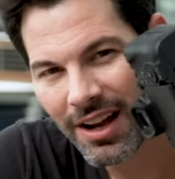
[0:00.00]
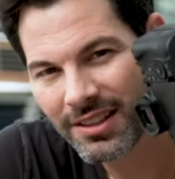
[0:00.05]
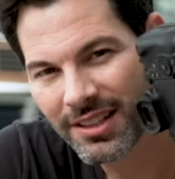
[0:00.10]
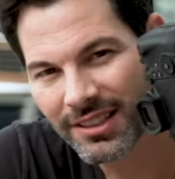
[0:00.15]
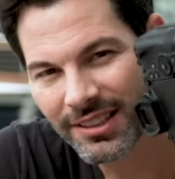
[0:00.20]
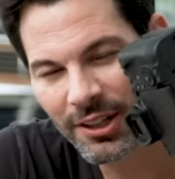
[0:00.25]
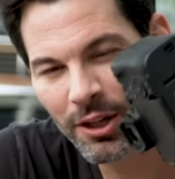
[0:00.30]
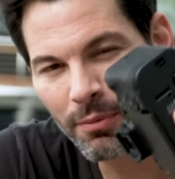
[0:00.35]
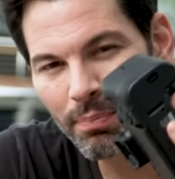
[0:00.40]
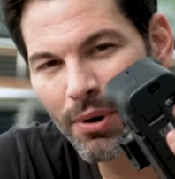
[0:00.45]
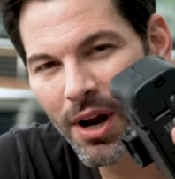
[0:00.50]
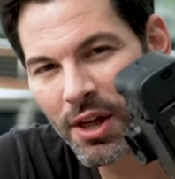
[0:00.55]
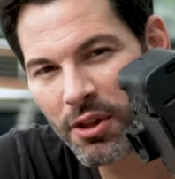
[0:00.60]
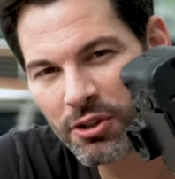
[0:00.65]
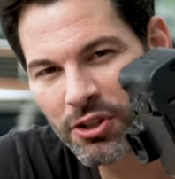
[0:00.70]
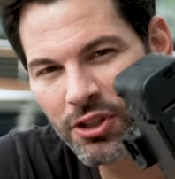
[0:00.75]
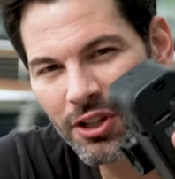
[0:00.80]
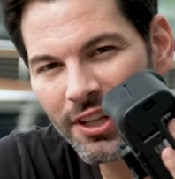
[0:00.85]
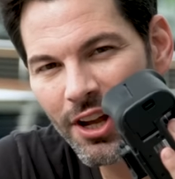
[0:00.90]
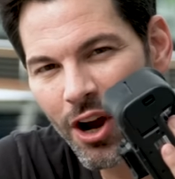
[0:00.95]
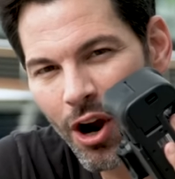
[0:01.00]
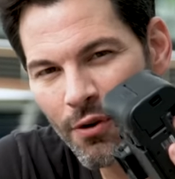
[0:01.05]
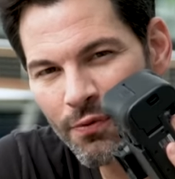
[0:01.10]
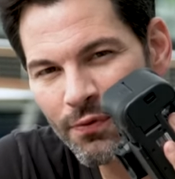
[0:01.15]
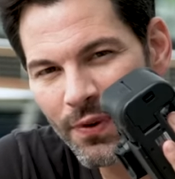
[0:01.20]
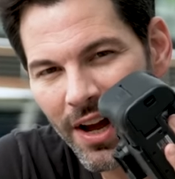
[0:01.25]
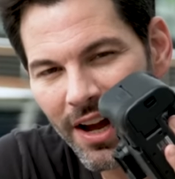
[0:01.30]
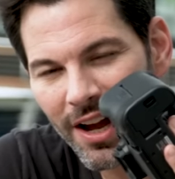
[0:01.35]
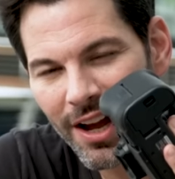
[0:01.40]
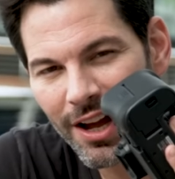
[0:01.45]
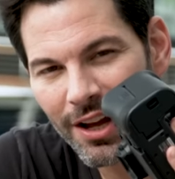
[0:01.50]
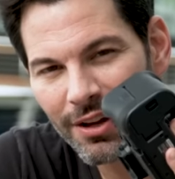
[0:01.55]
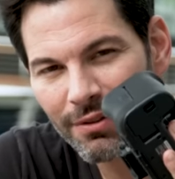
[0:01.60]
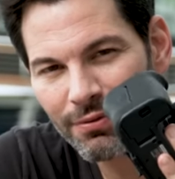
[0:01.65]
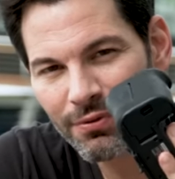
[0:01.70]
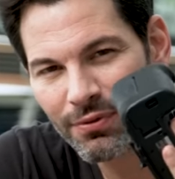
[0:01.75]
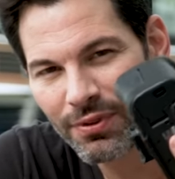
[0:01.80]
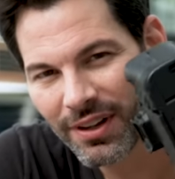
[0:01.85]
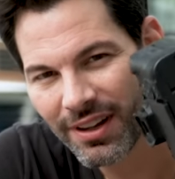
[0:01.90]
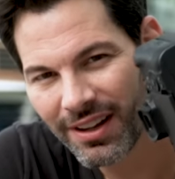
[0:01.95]
the little brother to the
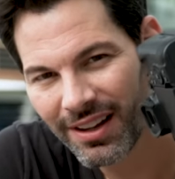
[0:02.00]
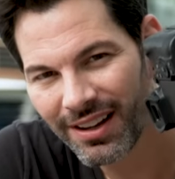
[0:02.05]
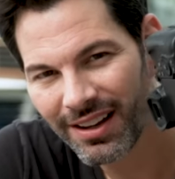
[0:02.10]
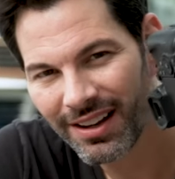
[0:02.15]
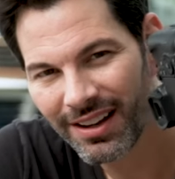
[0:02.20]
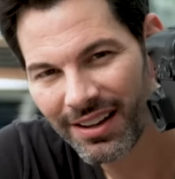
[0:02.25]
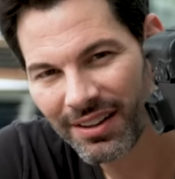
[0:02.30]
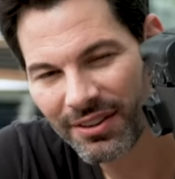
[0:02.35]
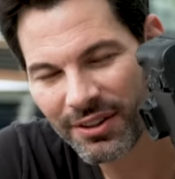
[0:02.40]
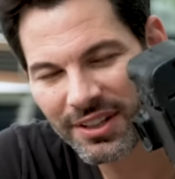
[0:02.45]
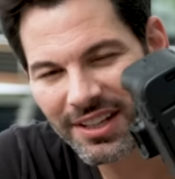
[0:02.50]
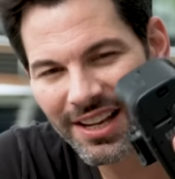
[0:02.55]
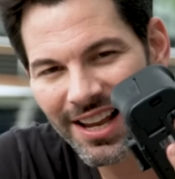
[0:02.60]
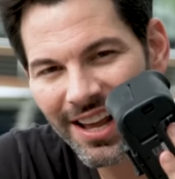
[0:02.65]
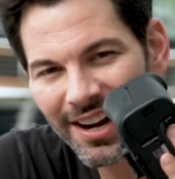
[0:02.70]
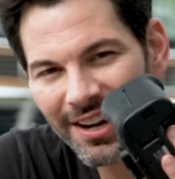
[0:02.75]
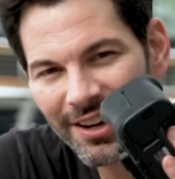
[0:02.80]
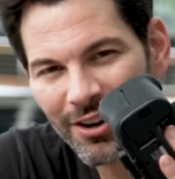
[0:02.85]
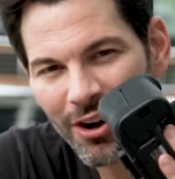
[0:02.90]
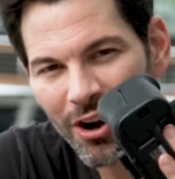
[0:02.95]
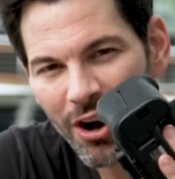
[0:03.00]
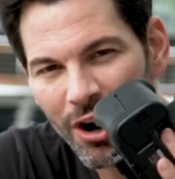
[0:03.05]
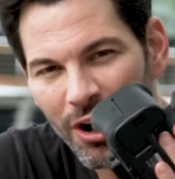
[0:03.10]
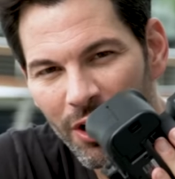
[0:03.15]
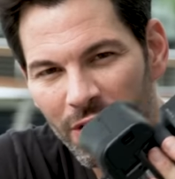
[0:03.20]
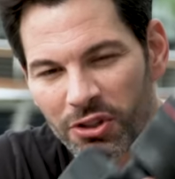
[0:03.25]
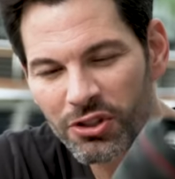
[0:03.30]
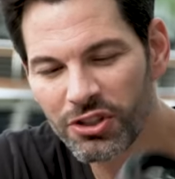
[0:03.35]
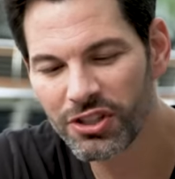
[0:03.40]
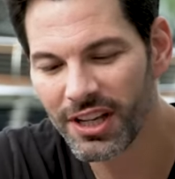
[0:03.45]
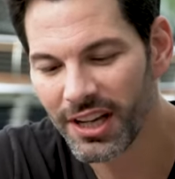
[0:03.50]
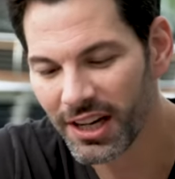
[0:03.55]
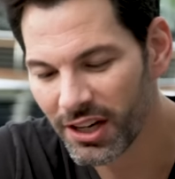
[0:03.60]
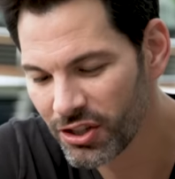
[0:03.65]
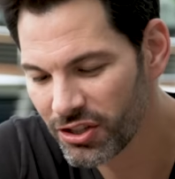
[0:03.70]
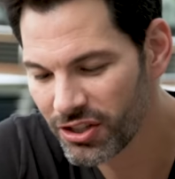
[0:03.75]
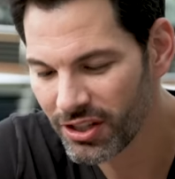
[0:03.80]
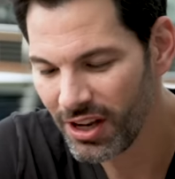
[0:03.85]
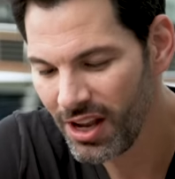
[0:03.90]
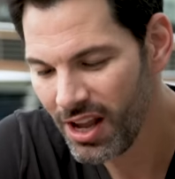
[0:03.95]
R5, the Canon
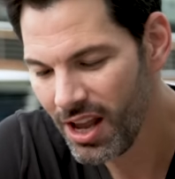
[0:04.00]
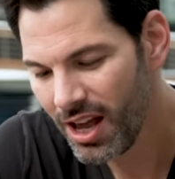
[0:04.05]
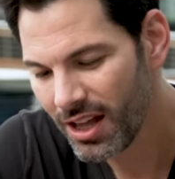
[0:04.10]
R6.